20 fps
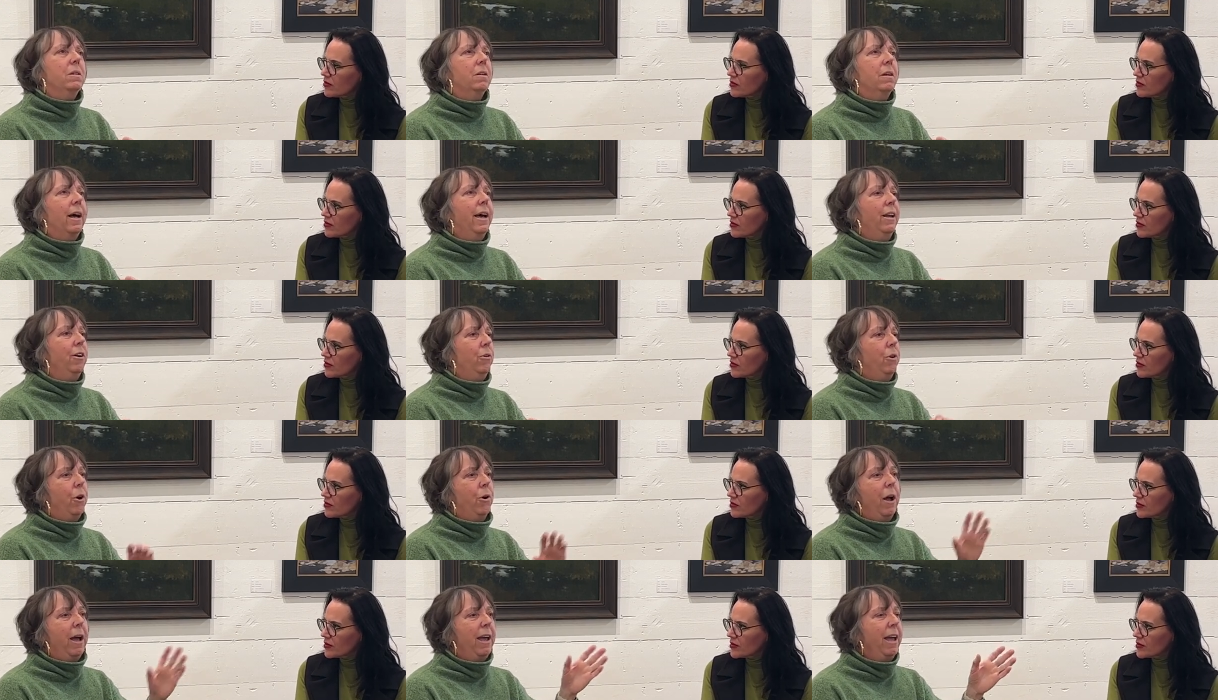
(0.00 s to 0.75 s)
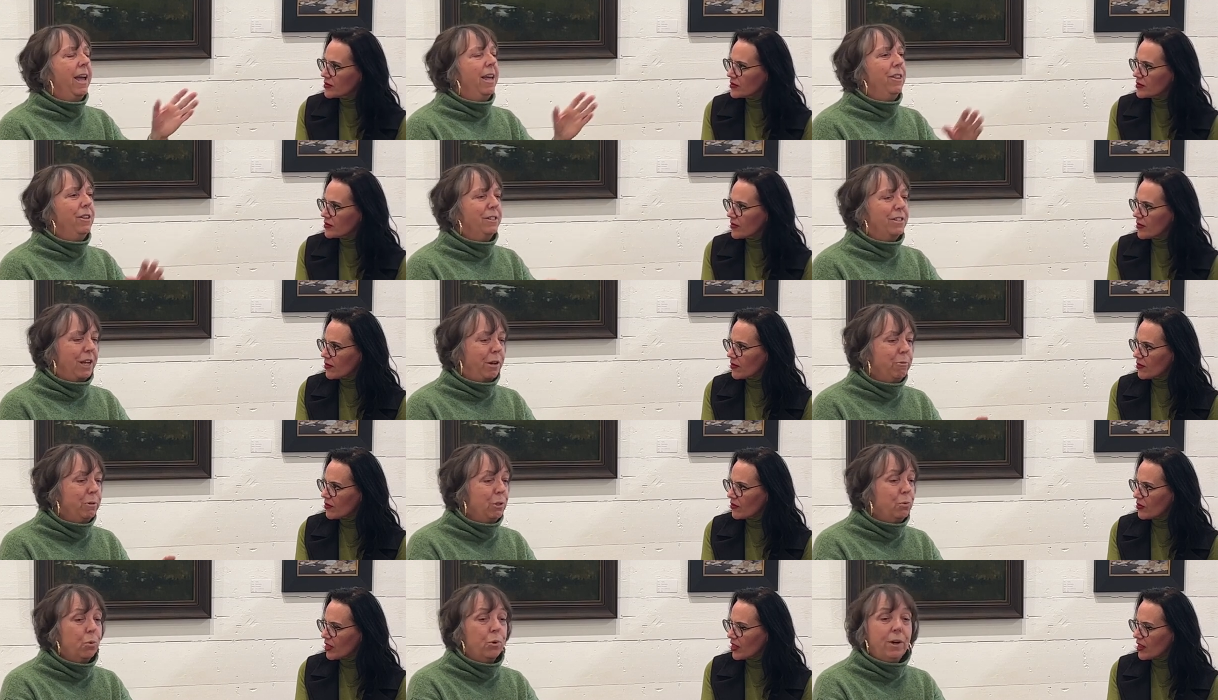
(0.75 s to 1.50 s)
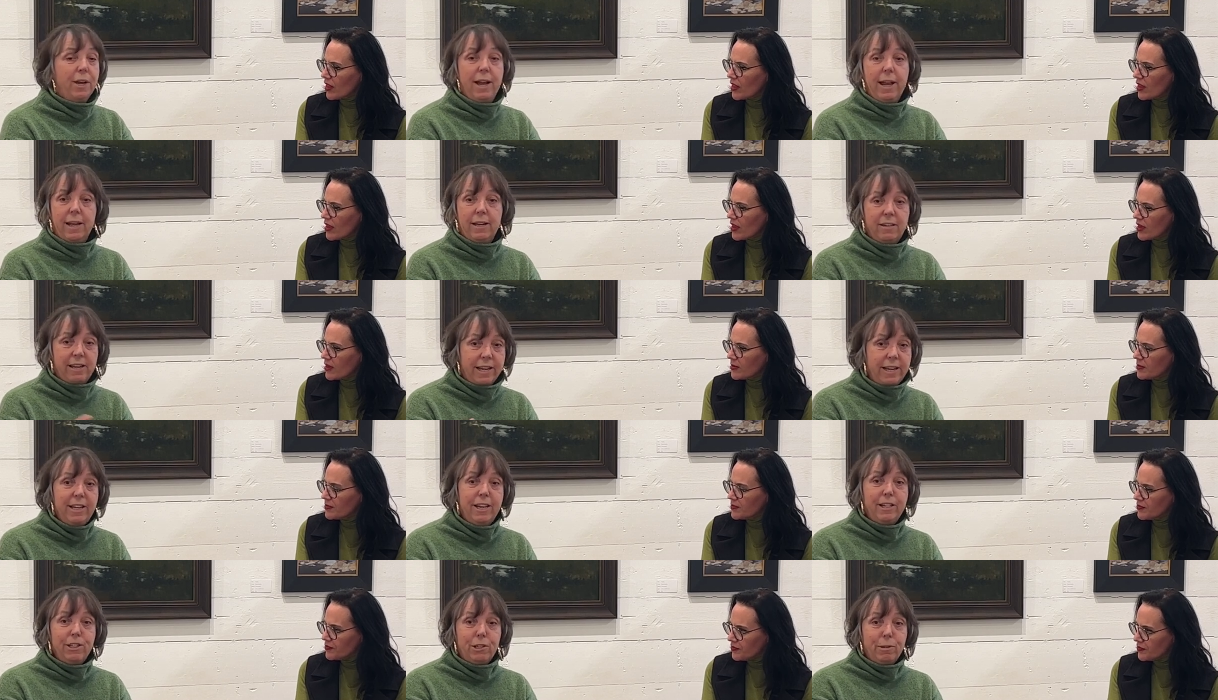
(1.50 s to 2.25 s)
Speaker 1: I don't know. I had this. I was working at
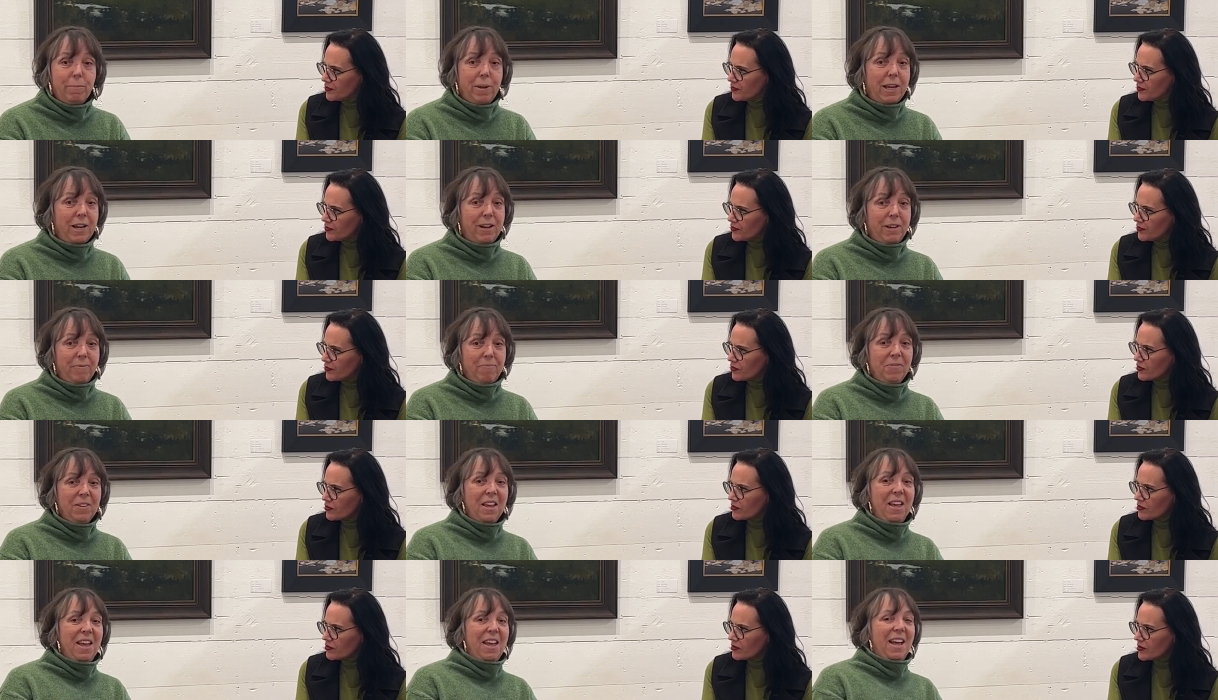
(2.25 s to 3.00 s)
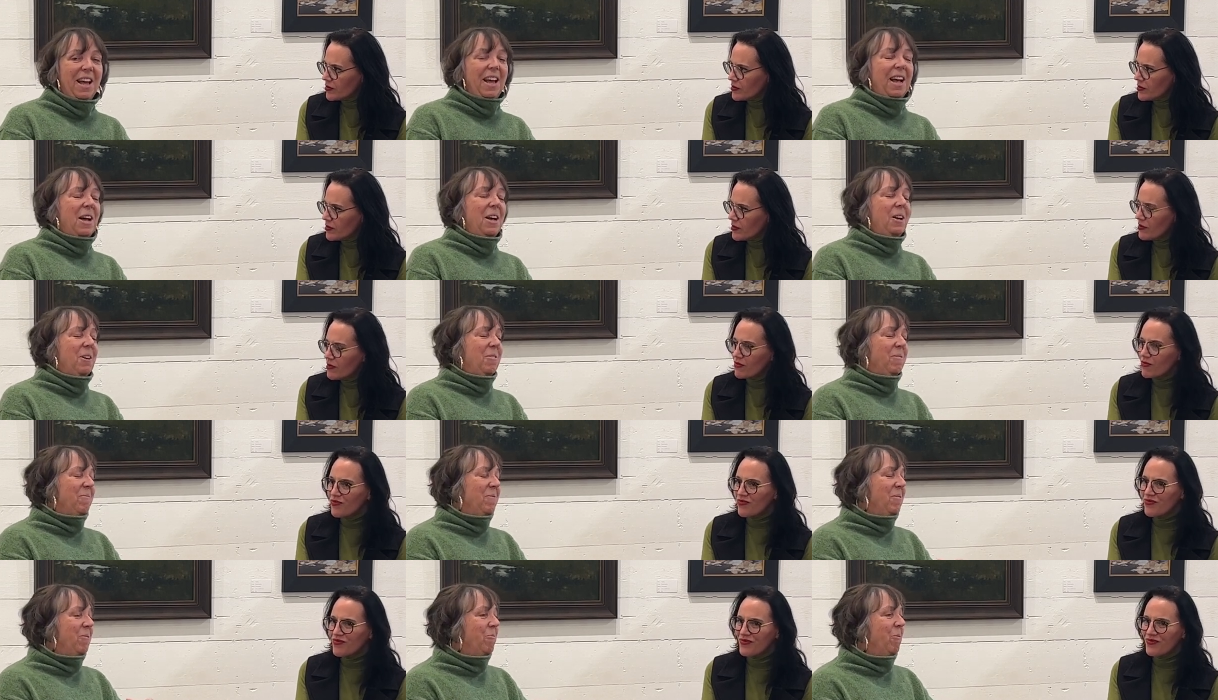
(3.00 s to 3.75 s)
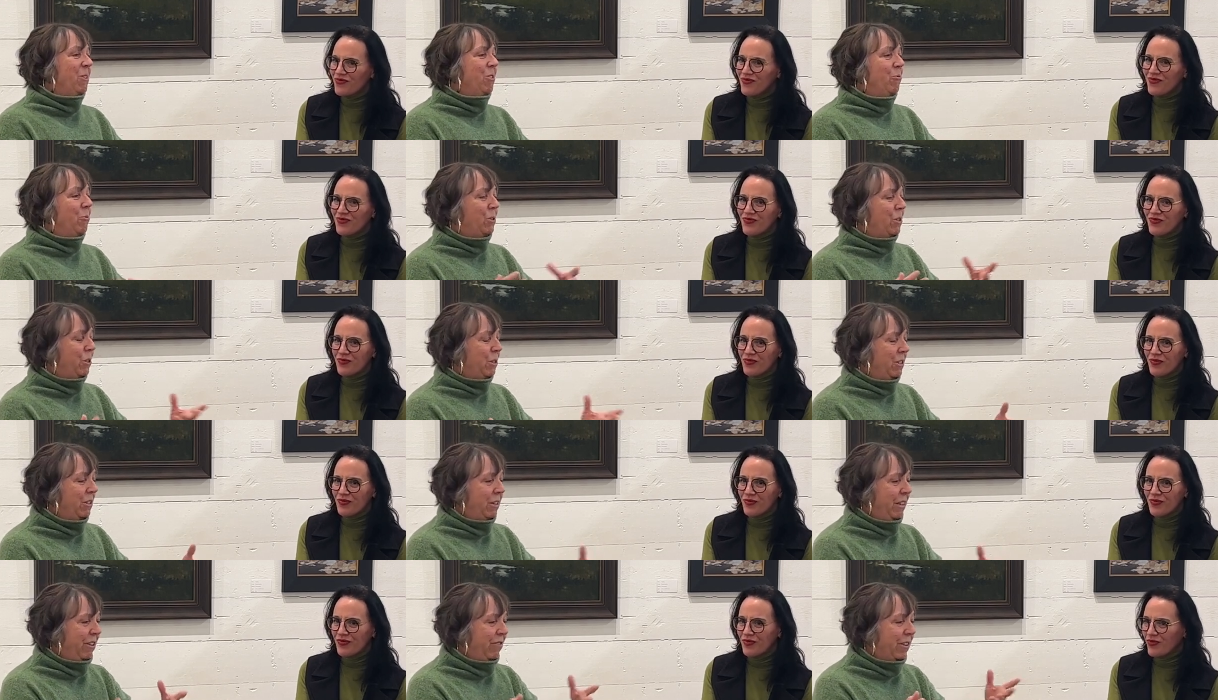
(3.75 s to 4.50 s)
Datex-Ohmeda, um, which
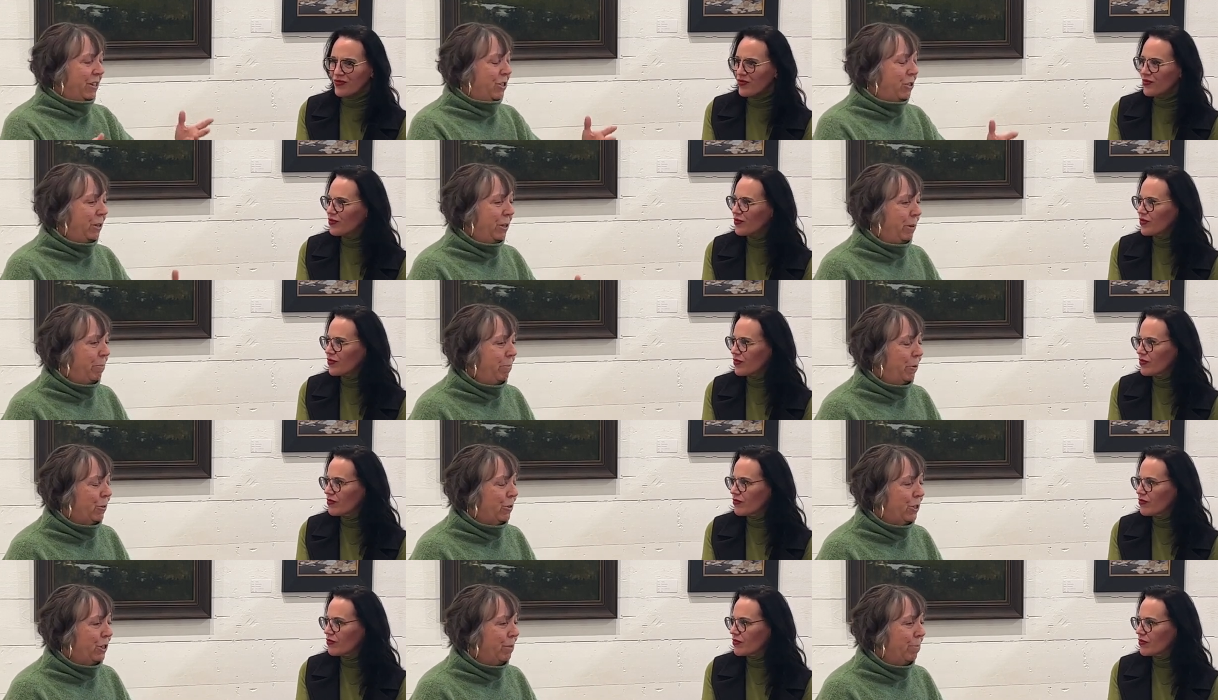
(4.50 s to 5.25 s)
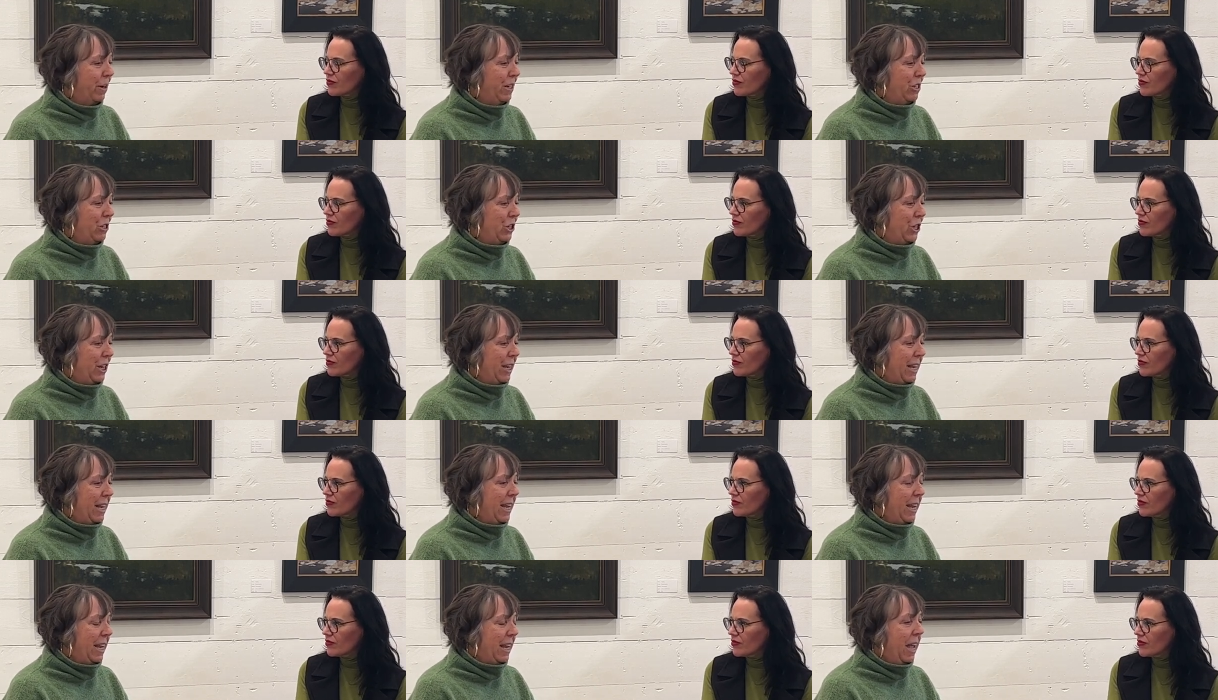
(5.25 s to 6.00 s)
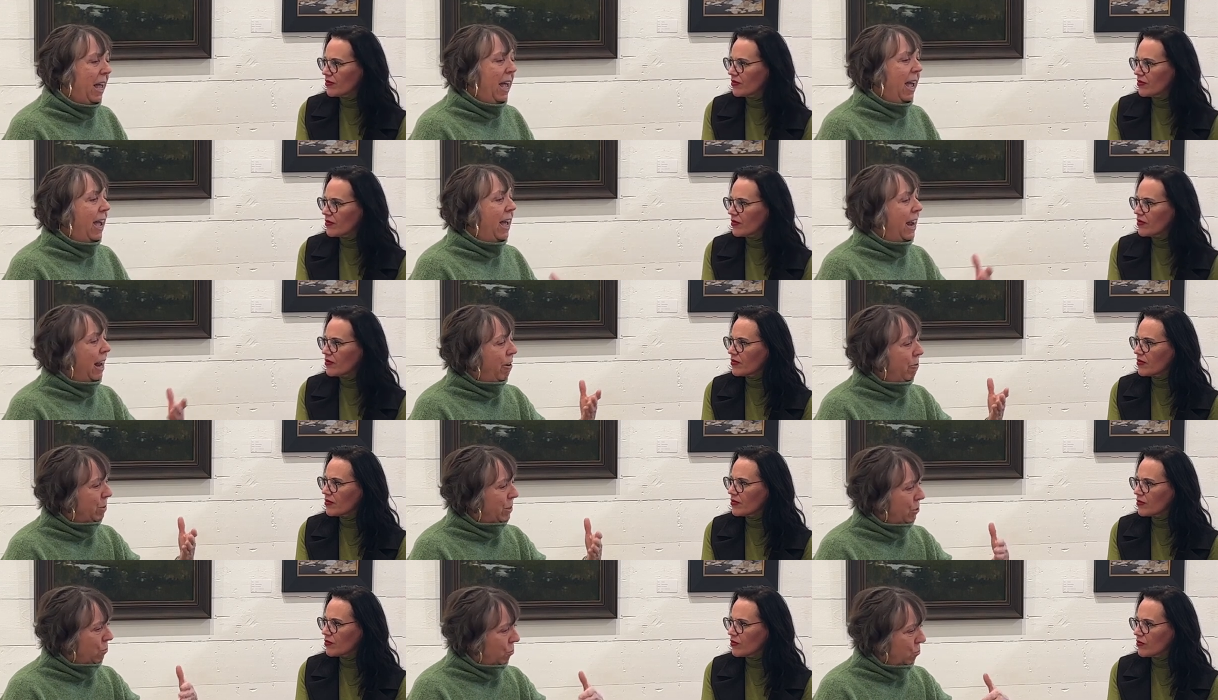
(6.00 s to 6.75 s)
was eventually purchased by GE, and I
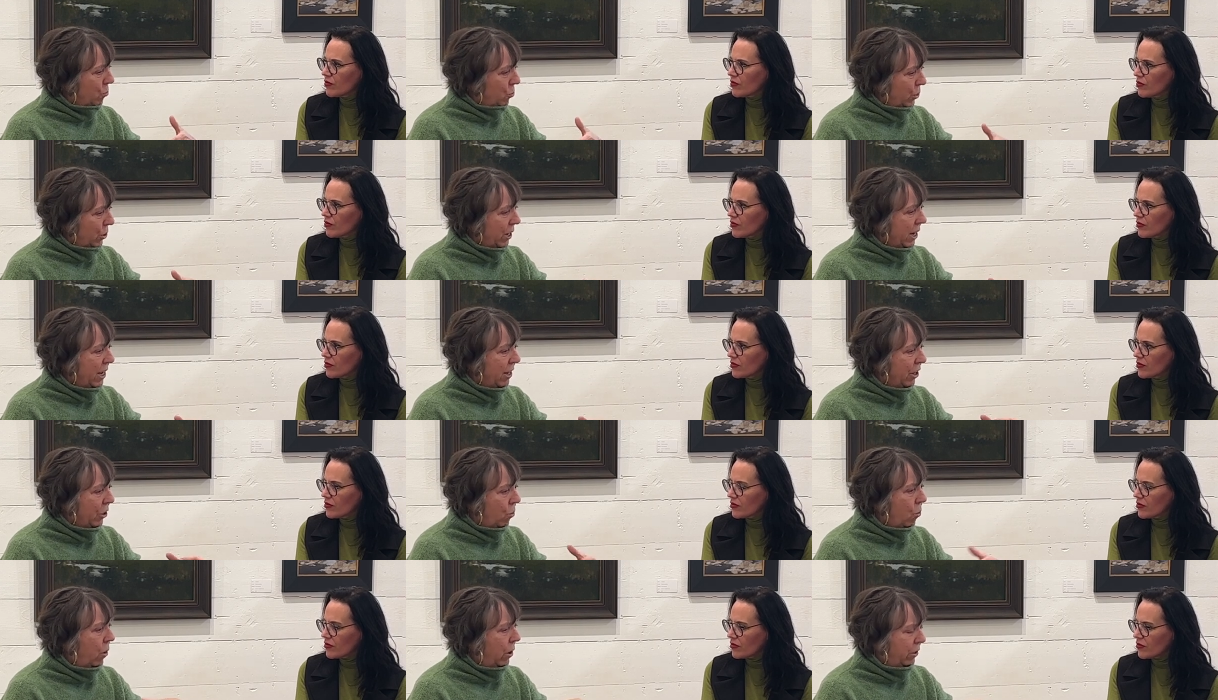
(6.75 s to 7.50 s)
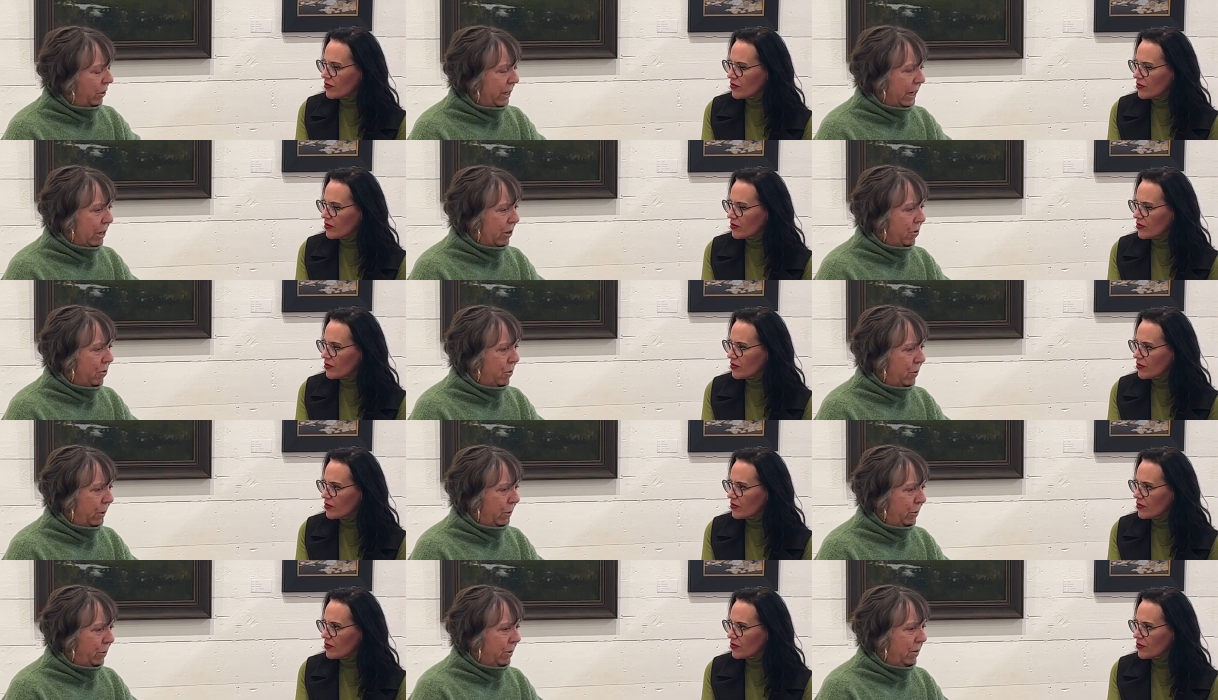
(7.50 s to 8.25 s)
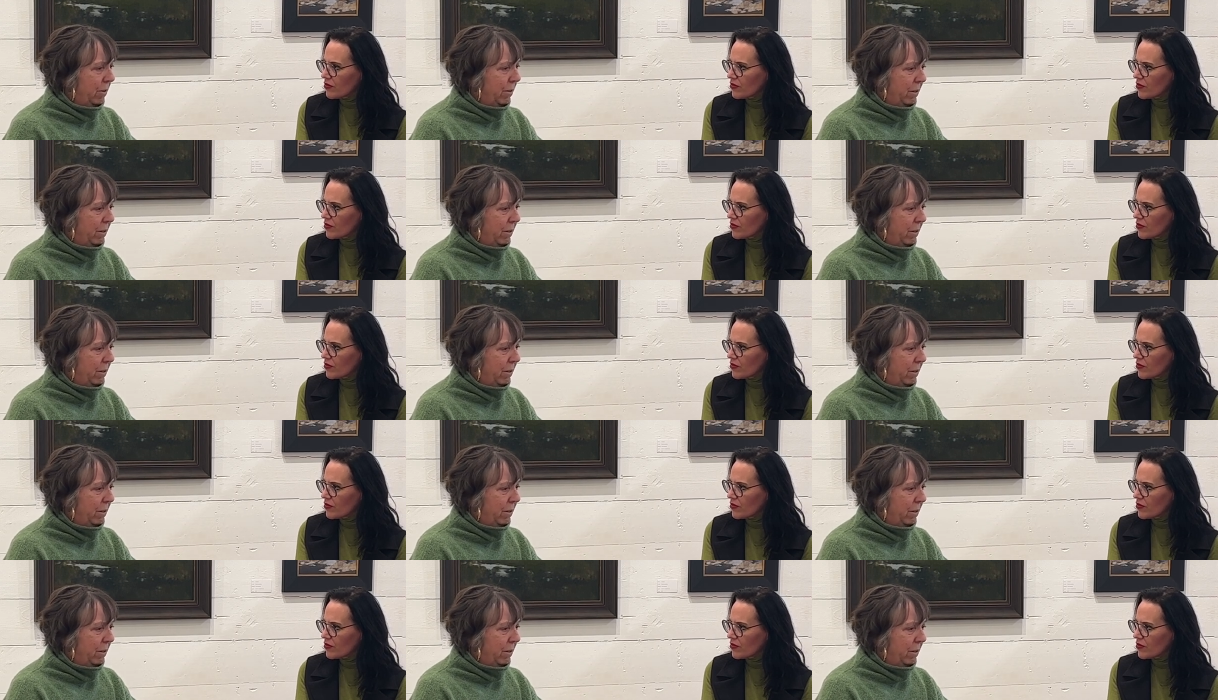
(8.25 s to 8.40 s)
was working in the quality control